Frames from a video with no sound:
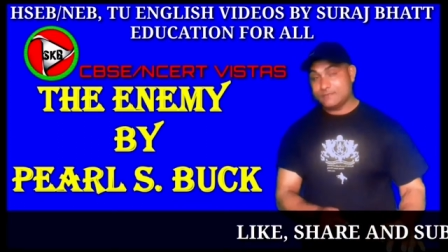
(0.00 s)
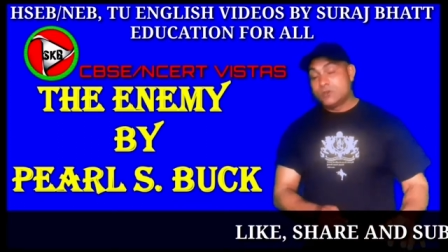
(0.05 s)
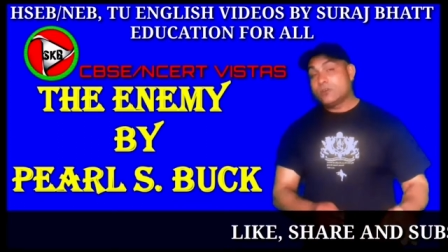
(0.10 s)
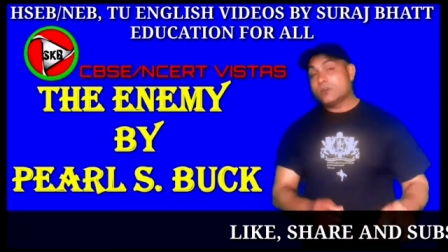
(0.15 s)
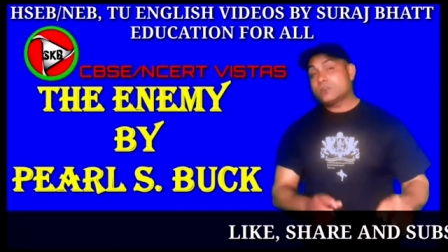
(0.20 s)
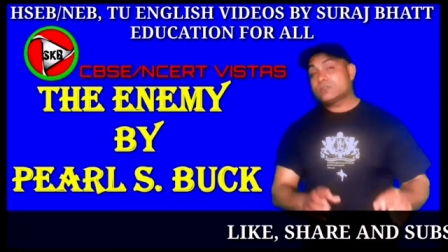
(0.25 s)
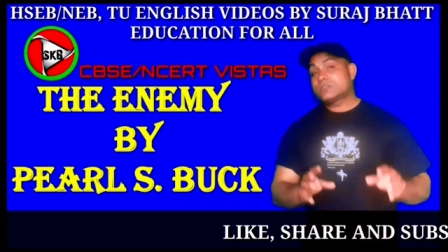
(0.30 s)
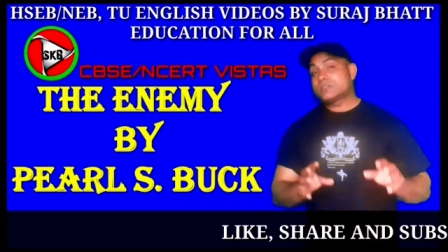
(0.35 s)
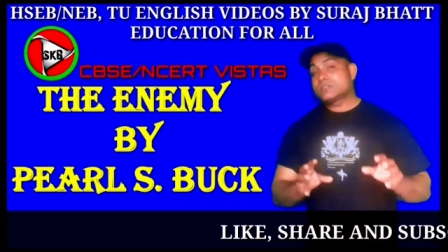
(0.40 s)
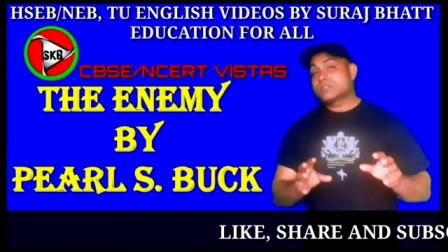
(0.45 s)

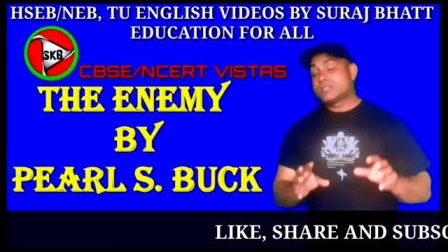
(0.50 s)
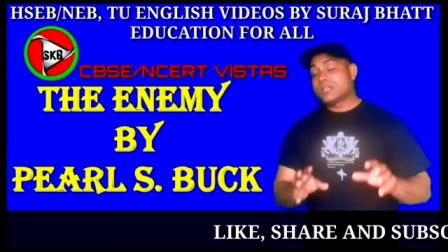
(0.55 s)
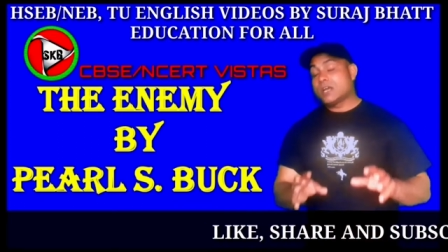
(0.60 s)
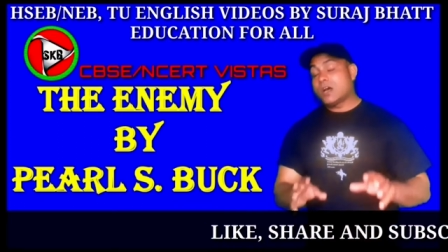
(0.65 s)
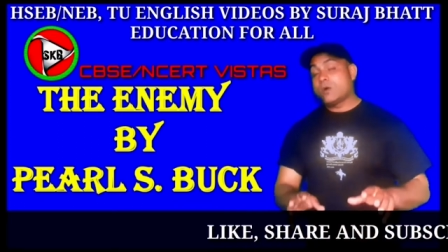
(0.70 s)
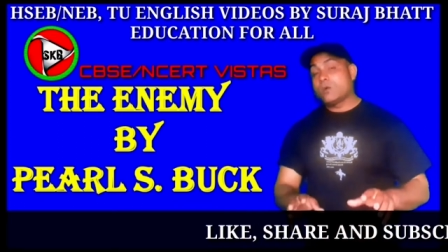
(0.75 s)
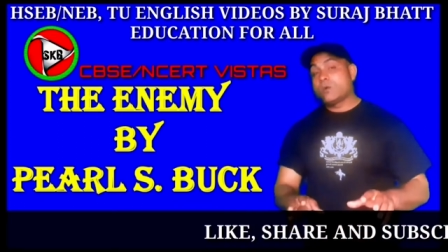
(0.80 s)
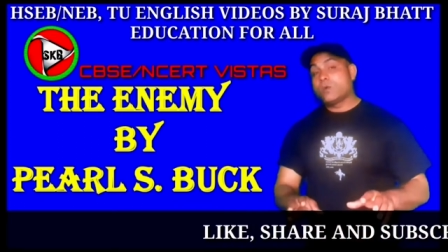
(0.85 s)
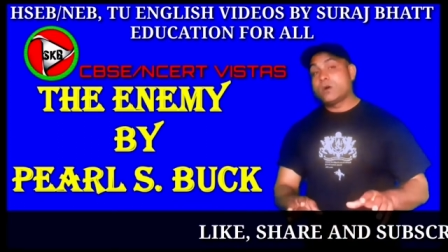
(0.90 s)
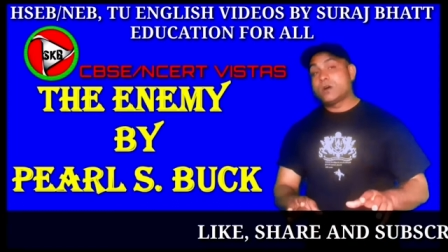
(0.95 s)
Dr.
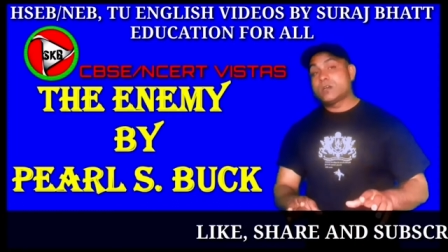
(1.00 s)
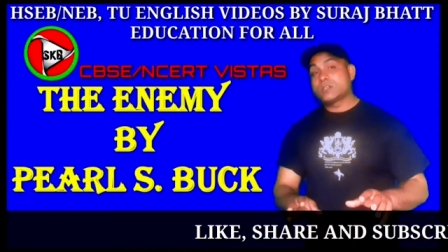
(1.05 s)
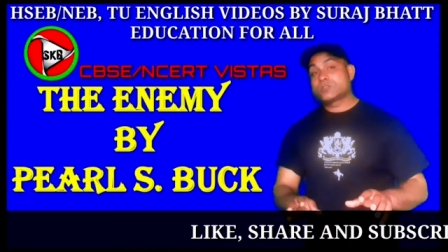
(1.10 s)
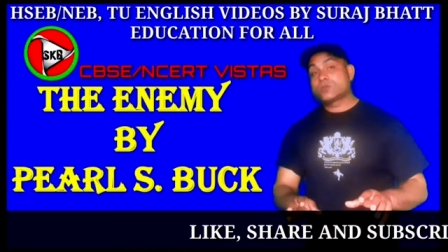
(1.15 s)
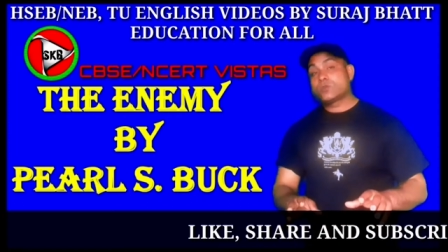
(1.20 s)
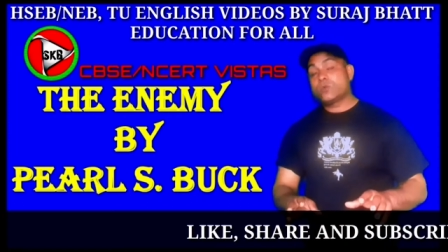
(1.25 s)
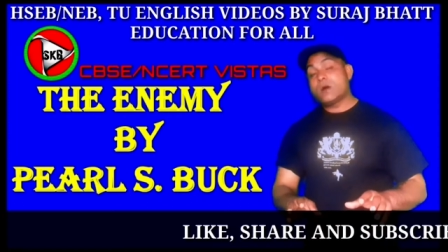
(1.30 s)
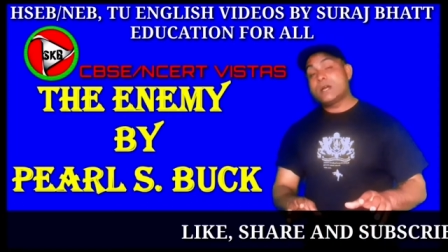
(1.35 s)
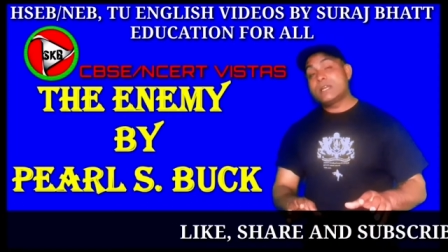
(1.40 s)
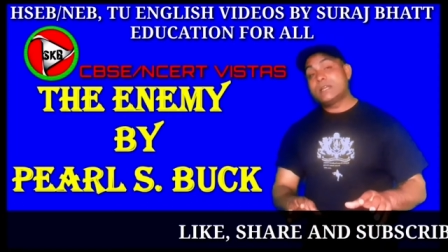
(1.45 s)
Sadao was
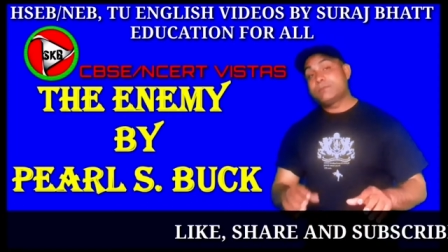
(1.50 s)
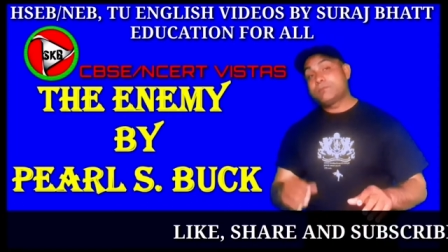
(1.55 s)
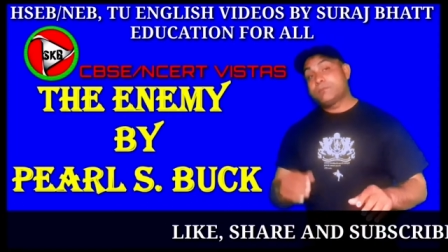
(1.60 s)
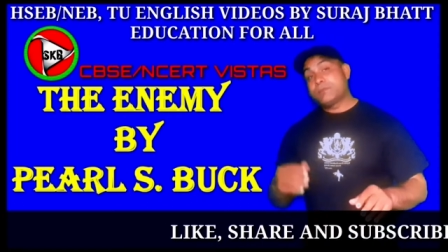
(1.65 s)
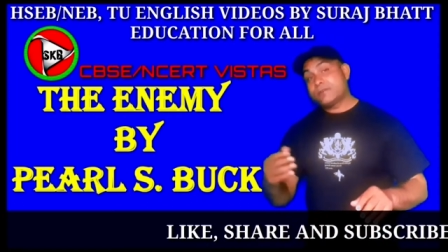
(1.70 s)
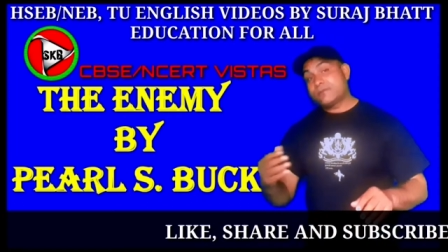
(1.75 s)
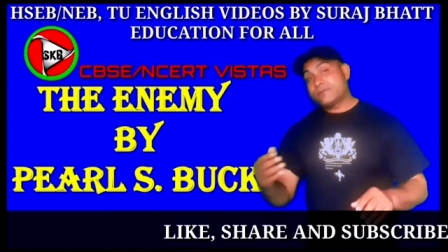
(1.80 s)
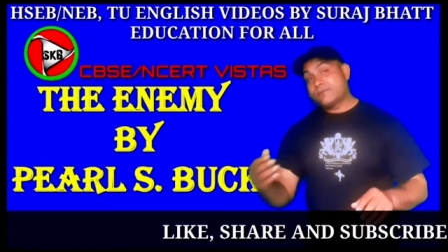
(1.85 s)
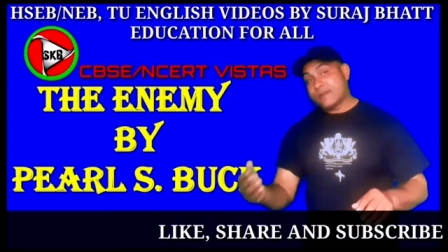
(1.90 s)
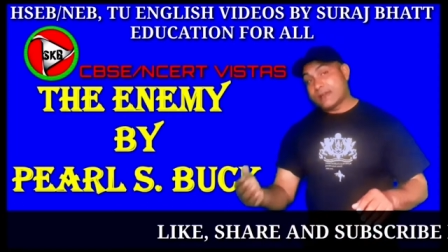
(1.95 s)
quite
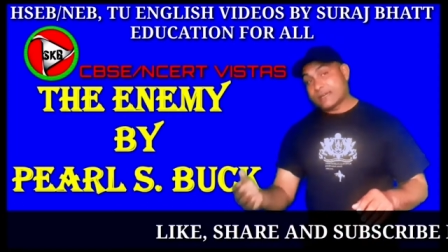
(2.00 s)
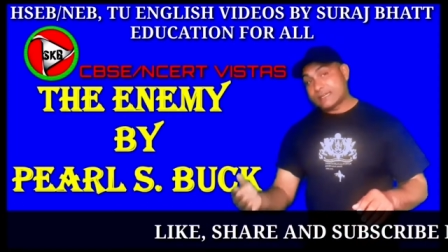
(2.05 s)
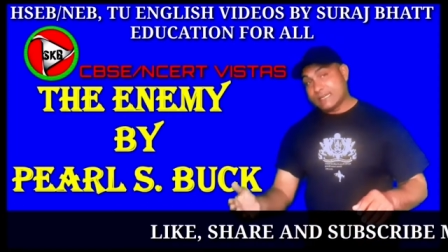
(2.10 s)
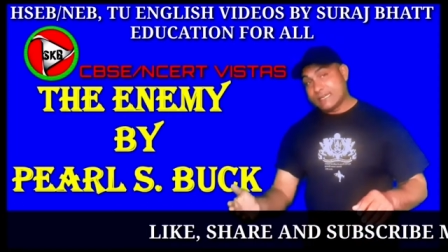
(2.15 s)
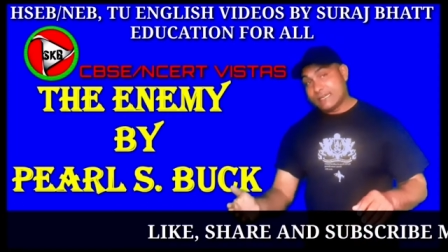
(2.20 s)
perfect